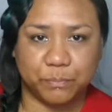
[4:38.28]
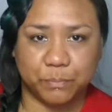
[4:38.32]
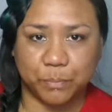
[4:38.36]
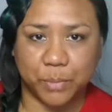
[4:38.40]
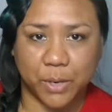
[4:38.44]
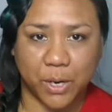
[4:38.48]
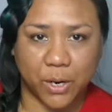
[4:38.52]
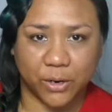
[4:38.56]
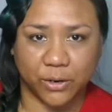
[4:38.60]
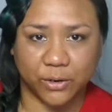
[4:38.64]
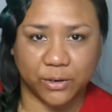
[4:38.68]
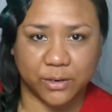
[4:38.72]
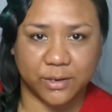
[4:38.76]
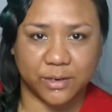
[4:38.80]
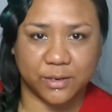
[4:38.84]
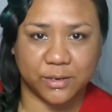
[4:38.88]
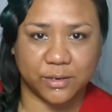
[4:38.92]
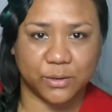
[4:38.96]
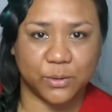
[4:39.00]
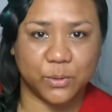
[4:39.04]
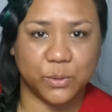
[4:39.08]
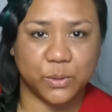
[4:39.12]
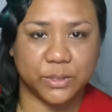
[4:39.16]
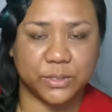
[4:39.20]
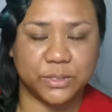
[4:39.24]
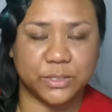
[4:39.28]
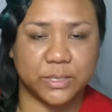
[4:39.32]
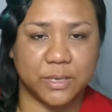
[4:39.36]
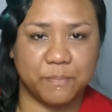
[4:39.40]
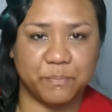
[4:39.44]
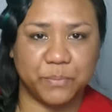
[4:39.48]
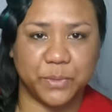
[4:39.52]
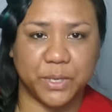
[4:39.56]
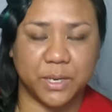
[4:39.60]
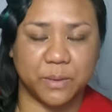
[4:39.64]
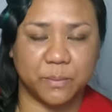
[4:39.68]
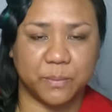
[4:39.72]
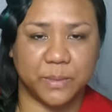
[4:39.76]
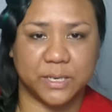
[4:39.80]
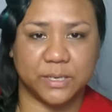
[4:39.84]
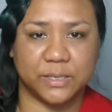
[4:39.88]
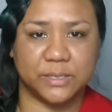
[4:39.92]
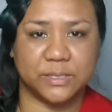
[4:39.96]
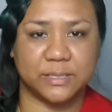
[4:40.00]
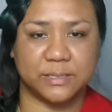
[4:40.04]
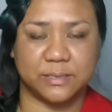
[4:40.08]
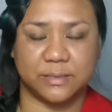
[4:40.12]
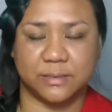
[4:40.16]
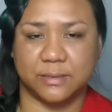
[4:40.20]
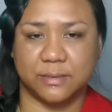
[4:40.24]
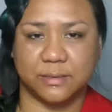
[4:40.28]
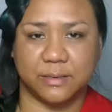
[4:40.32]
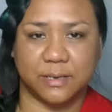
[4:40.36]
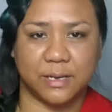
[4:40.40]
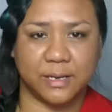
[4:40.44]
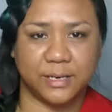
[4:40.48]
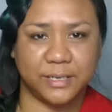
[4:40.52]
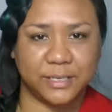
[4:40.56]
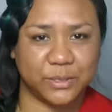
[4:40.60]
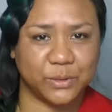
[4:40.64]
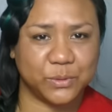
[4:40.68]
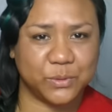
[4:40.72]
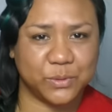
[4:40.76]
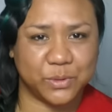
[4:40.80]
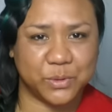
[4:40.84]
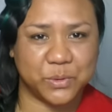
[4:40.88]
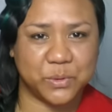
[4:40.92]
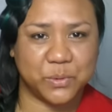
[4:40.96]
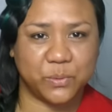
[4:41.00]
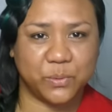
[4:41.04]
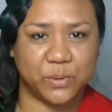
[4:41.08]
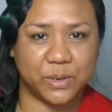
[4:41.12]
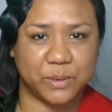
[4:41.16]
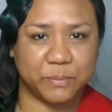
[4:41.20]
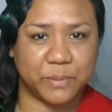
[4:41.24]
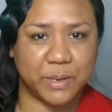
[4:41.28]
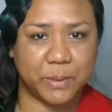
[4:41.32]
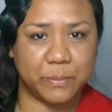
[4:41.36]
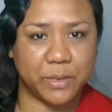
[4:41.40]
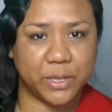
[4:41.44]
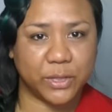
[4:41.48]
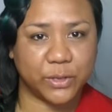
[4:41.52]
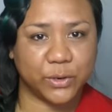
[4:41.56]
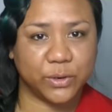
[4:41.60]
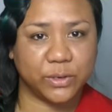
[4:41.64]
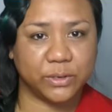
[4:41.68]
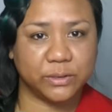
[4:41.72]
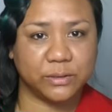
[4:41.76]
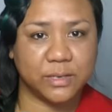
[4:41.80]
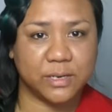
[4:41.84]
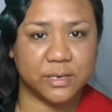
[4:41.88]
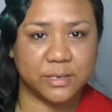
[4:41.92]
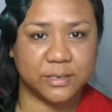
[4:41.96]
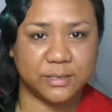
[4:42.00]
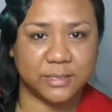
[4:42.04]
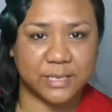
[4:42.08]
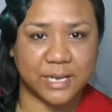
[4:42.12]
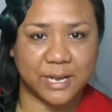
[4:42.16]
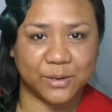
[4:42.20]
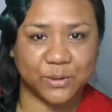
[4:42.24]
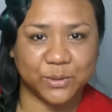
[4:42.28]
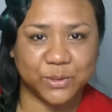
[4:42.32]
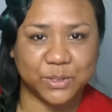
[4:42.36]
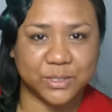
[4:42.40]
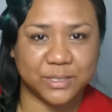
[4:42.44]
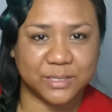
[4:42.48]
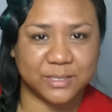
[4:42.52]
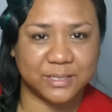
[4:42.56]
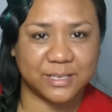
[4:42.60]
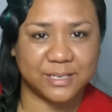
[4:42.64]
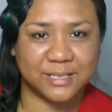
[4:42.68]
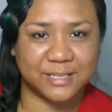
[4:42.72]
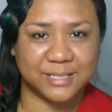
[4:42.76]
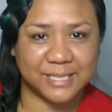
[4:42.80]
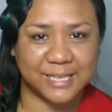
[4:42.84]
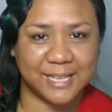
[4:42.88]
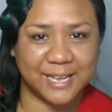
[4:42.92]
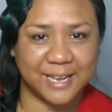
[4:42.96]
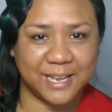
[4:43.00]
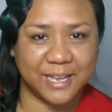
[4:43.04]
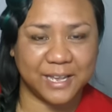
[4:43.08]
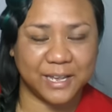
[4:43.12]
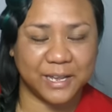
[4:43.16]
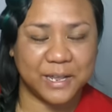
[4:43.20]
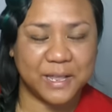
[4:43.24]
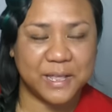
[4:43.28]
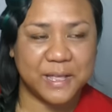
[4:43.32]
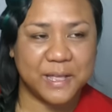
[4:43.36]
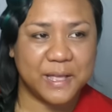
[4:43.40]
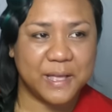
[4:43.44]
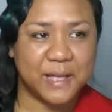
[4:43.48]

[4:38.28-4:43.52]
park or something, because I don't know what my mother-in-law's house is like.